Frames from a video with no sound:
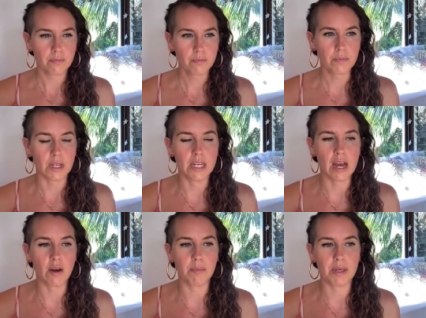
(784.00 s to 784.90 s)
now
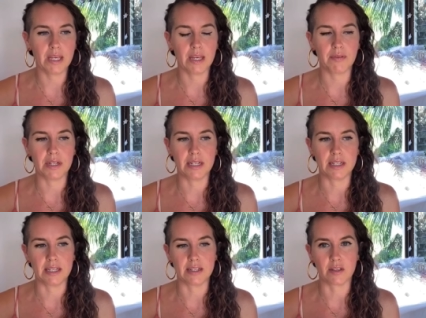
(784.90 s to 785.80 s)
I'm being given into
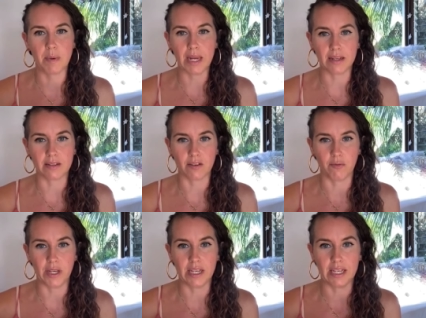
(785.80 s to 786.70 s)
this space of
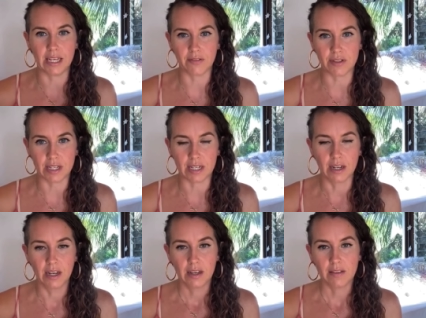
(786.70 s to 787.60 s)
being gifted
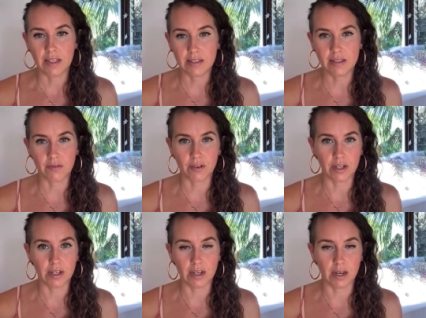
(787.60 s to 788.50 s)
these different
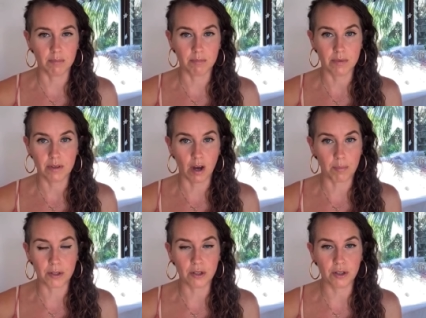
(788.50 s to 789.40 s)
um,
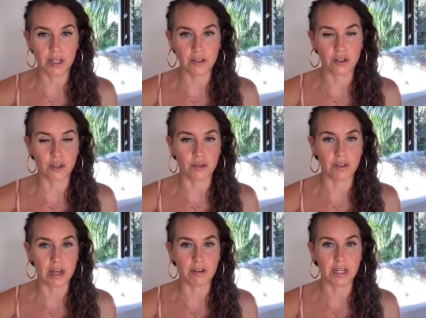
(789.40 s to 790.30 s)
opportunities to do
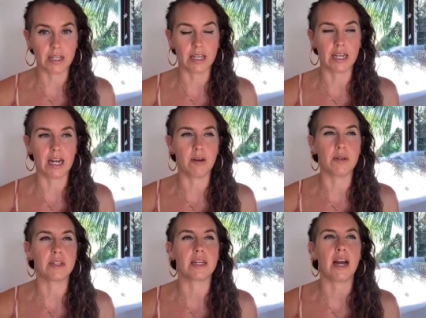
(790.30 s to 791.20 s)
sound healing, and I was
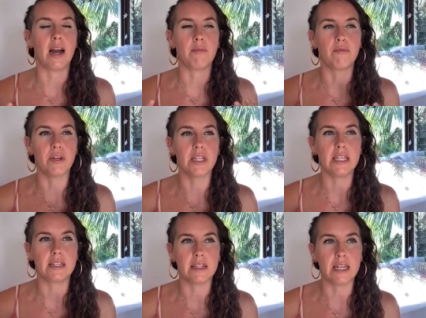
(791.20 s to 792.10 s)
like, I'm really
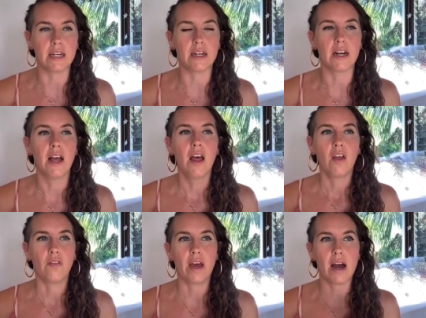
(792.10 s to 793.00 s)
clear
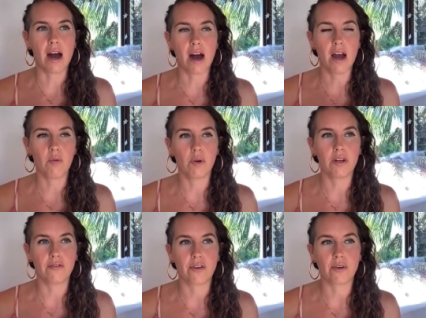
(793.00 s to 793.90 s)
that I want to
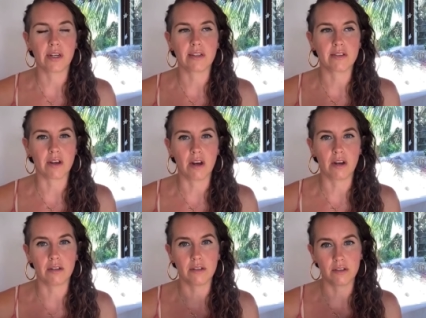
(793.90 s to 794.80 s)
focus
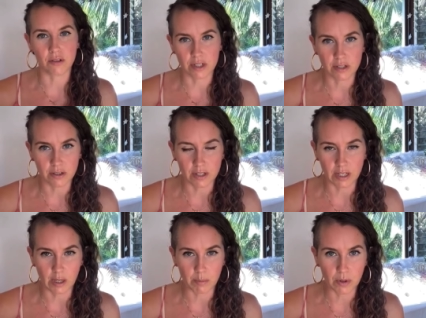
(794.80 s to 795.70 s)
on crystal
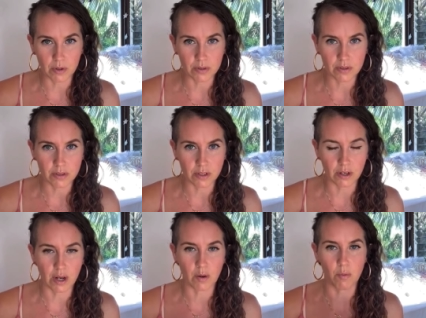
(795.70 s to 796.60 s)
singing bowls. You know,
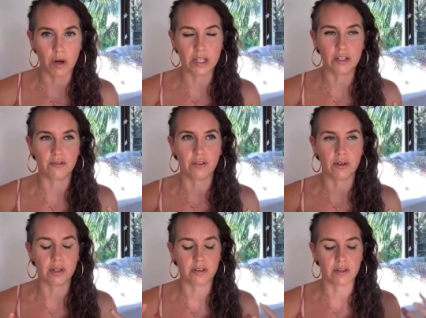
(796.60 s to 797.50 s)
I want to
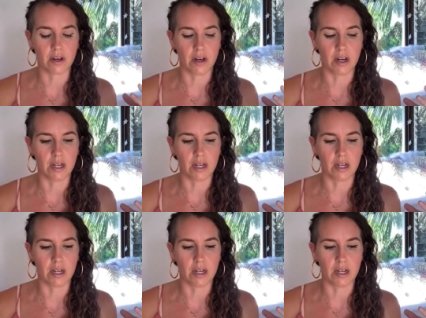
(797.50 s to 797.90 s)
focus on